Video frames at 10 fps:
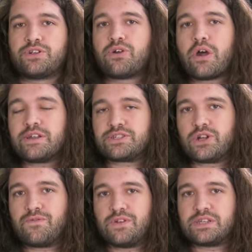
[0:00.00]
a drawing
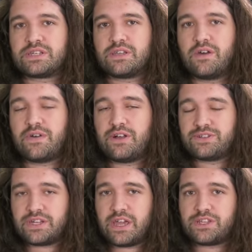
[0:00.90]
surfaced of
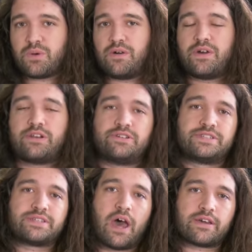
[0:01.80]
LGA 1200
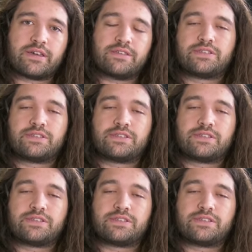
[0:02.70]
socket.